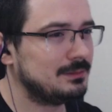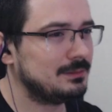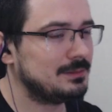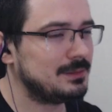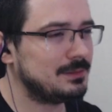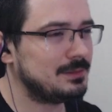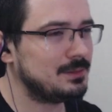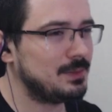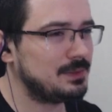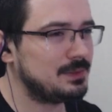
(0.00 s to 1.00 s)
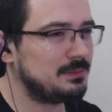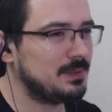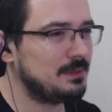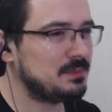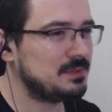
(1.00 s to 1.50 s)
So yeah, some
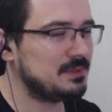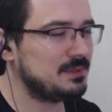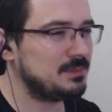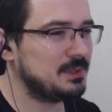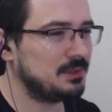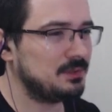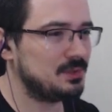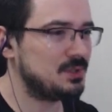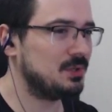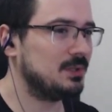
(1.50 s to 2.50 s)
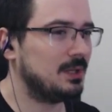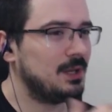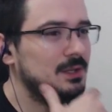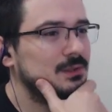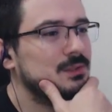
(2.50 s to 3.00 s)
games it's better to join
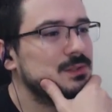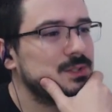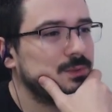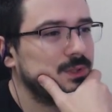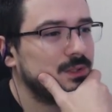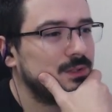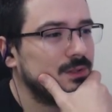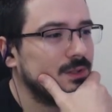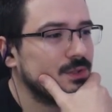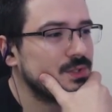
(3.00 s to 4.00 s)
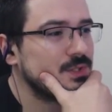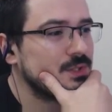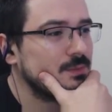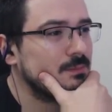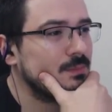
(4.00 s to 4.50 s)
late so that there's
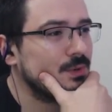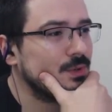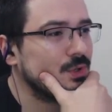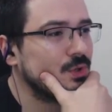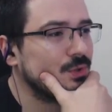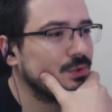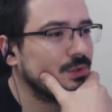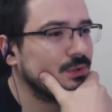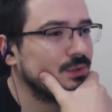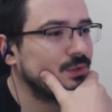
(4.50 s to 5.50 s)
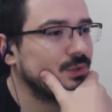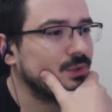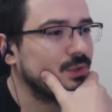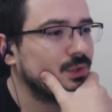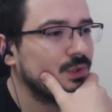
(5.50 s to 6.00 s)
more content
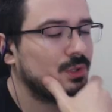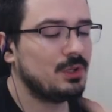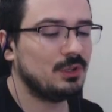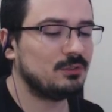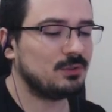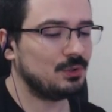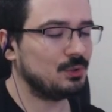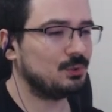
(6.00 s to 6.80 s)
for you to